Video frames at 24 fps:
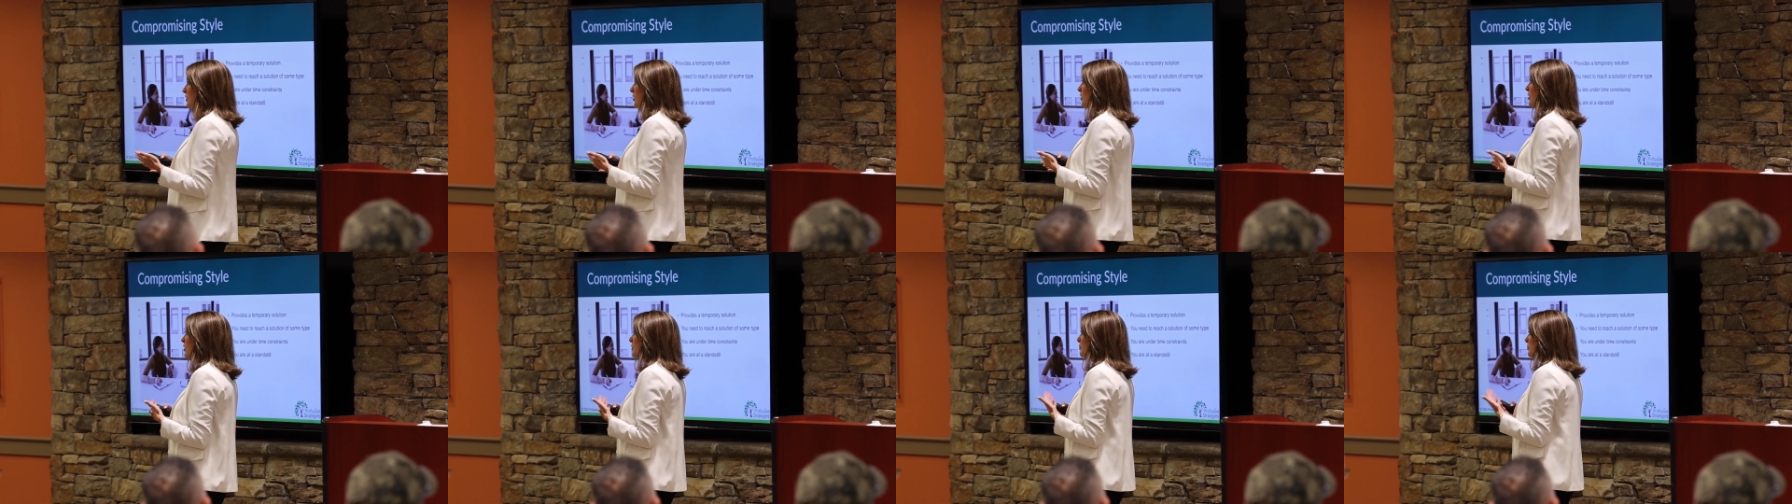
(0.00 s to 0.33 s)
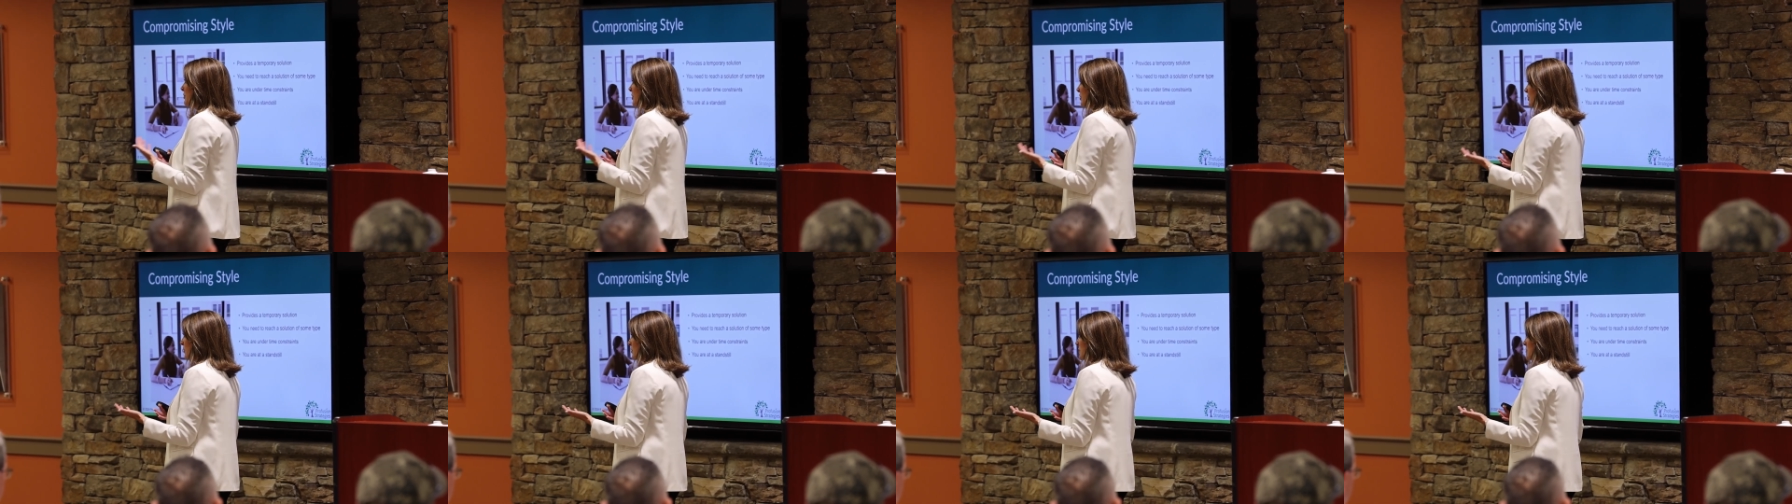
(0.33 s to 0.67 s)
on
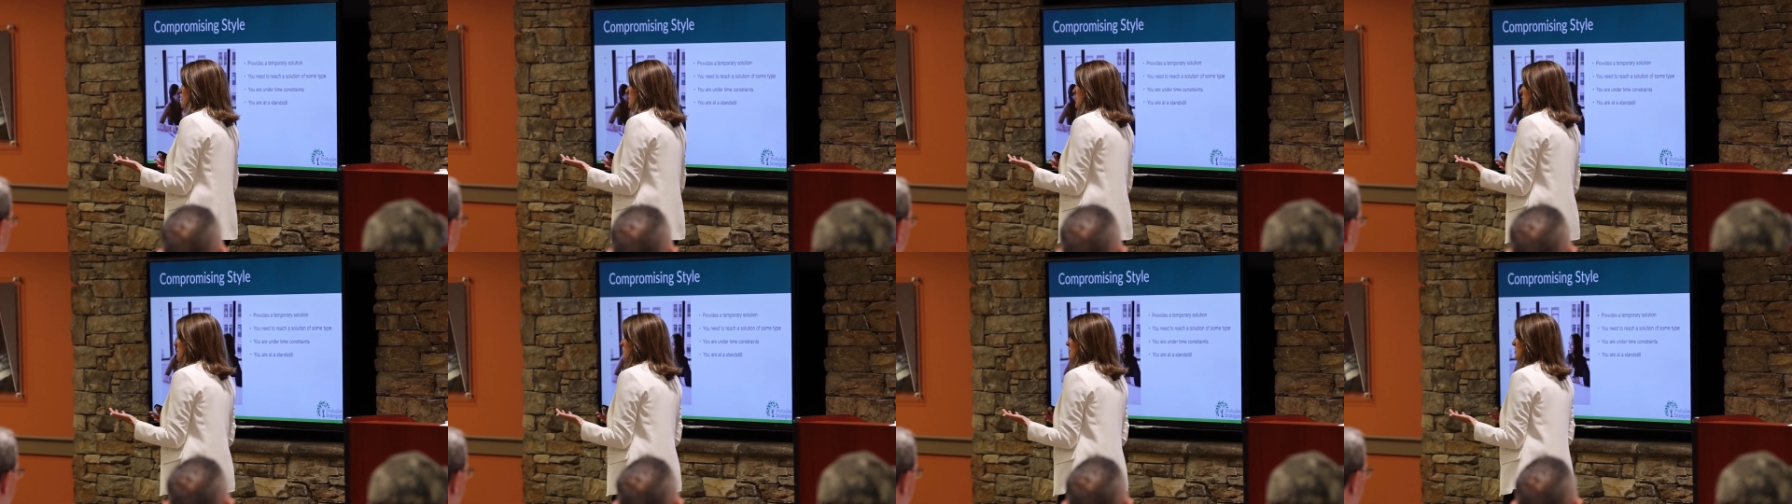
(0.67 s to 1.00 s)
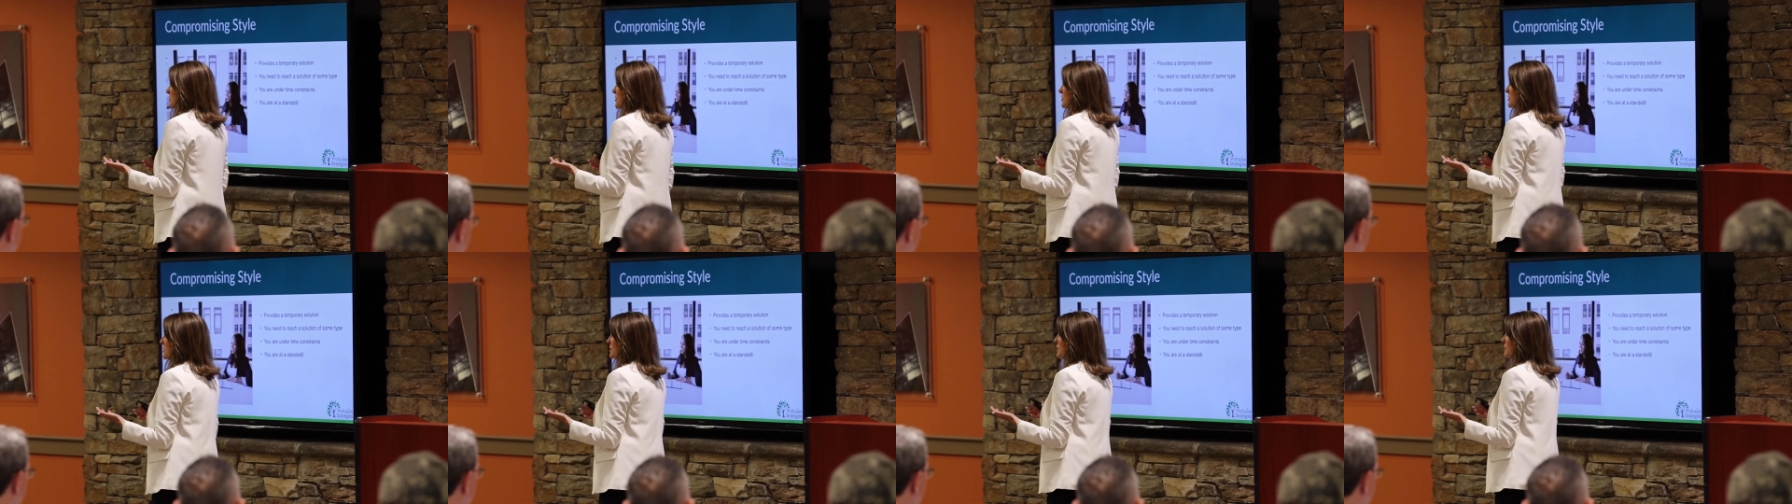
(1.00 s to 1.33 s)
bills,
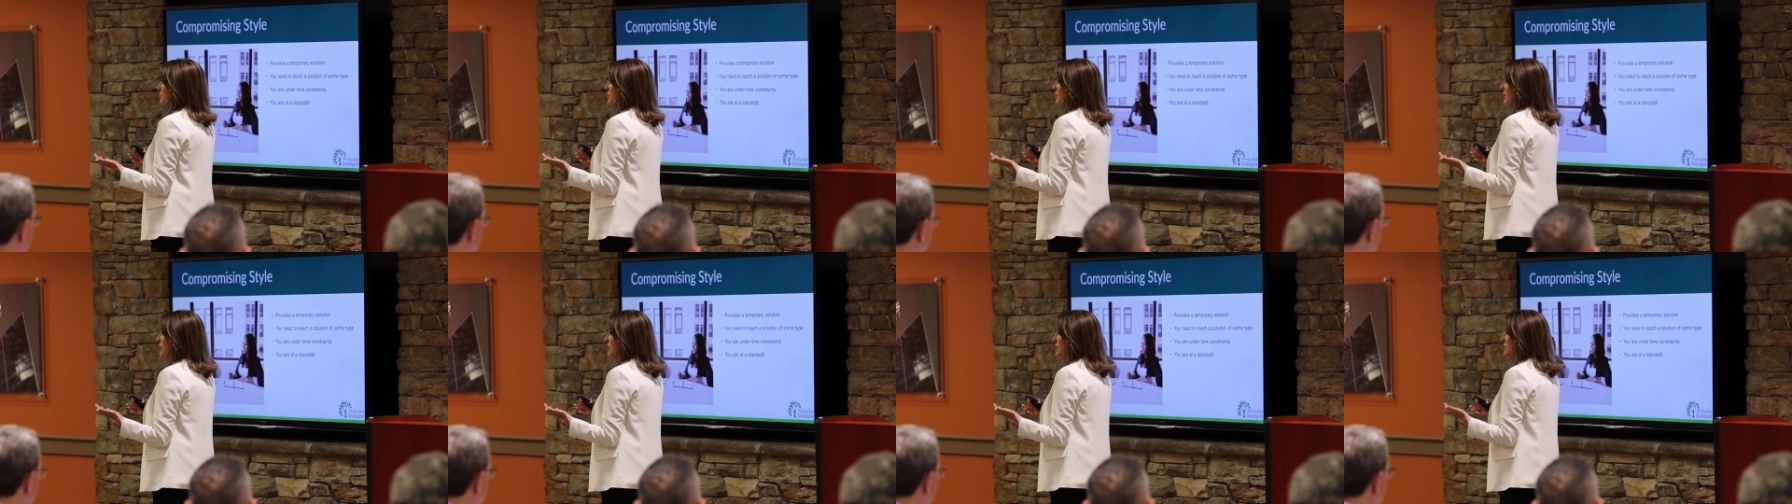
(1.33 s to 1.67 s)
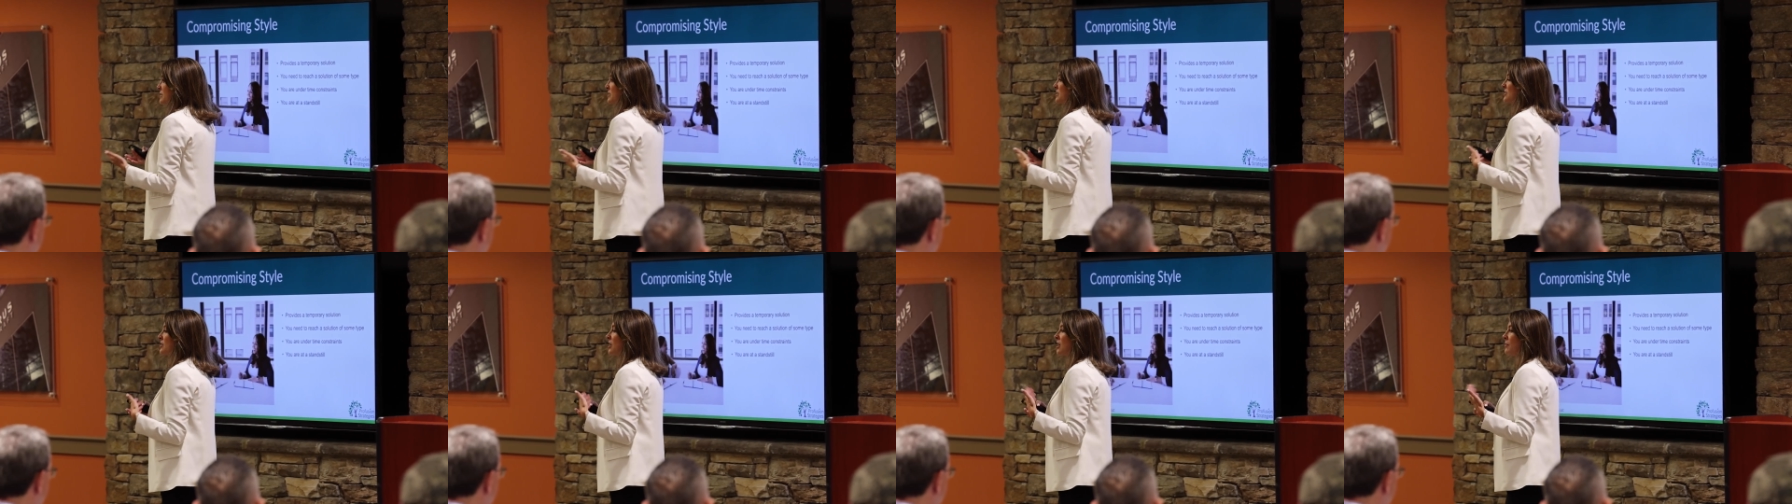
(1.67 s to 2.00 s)
right?
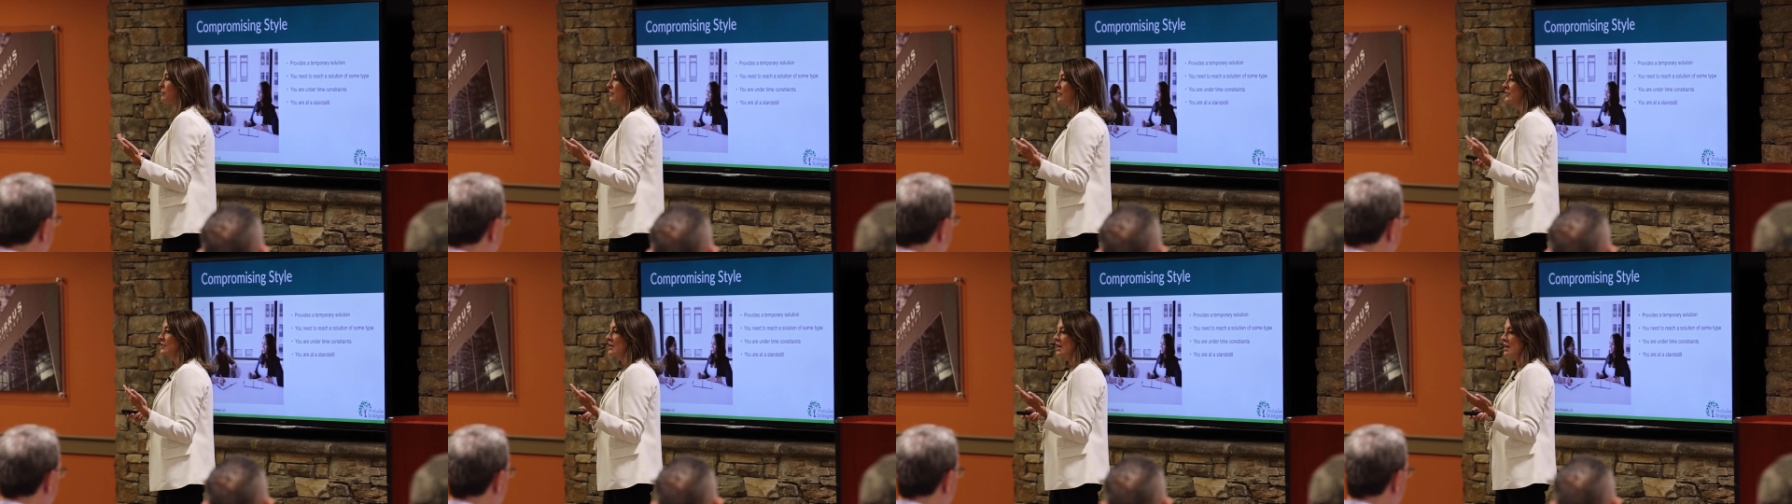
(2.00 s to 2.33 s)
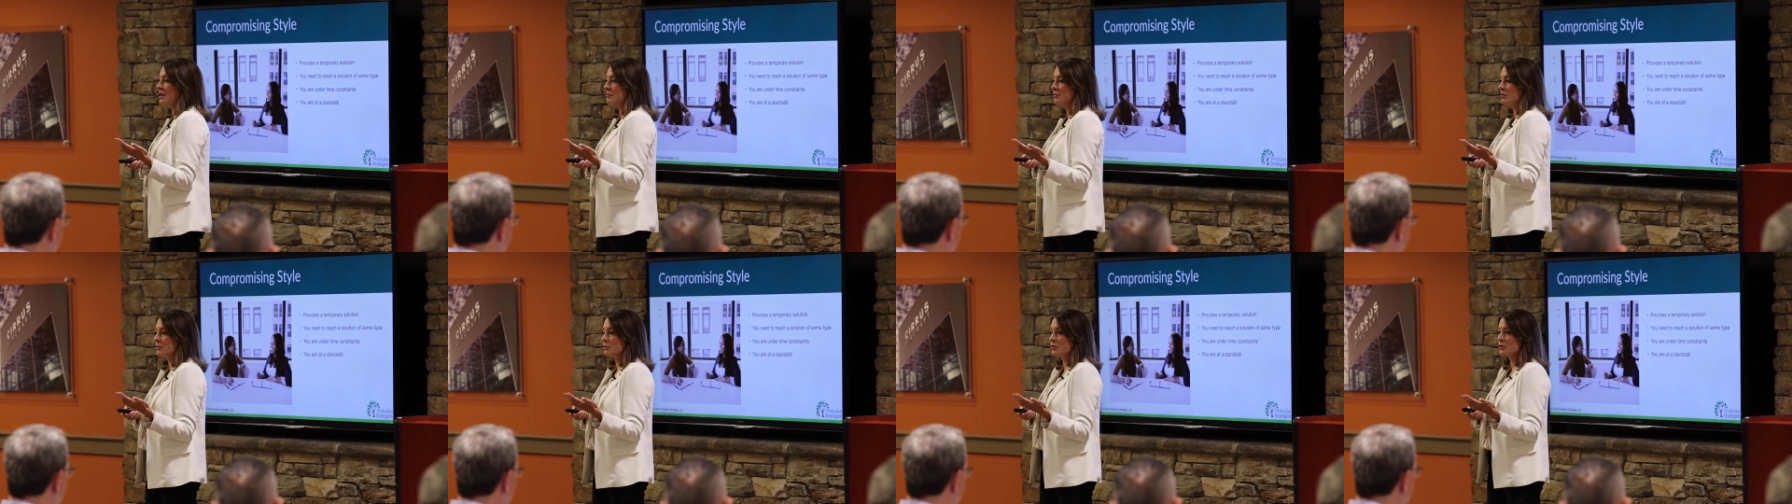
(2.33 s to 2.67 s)
Stop the
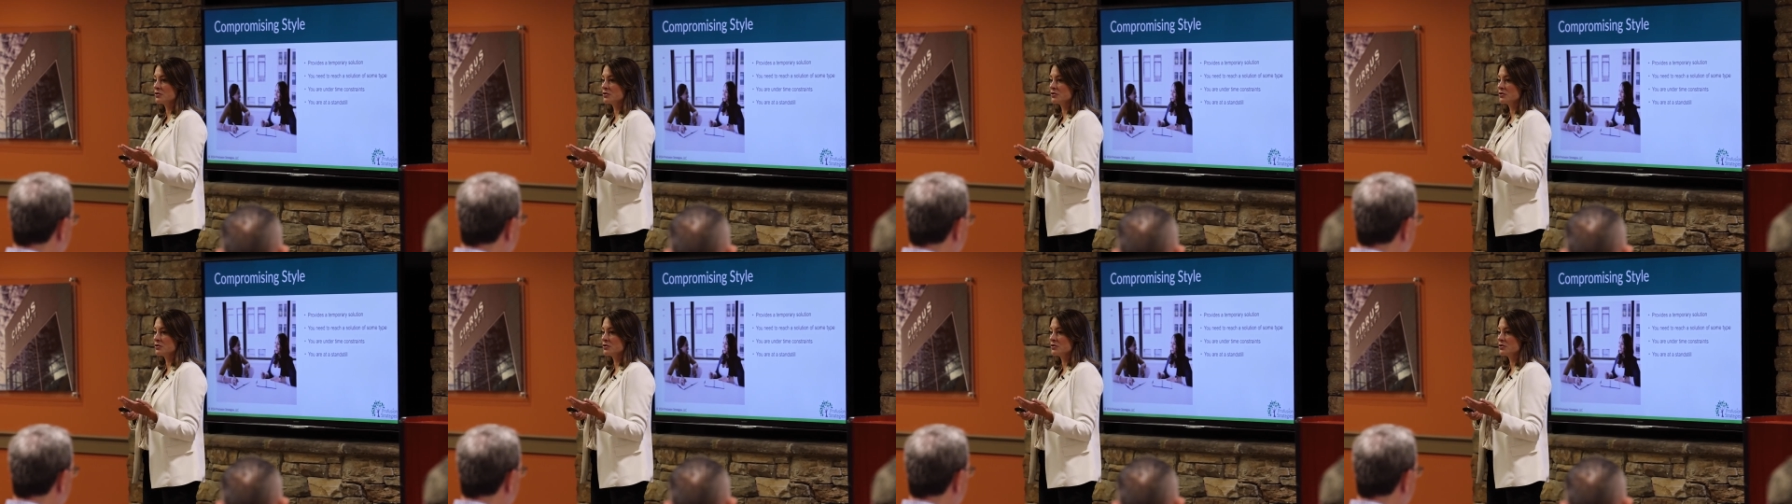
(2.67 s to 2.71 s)
time that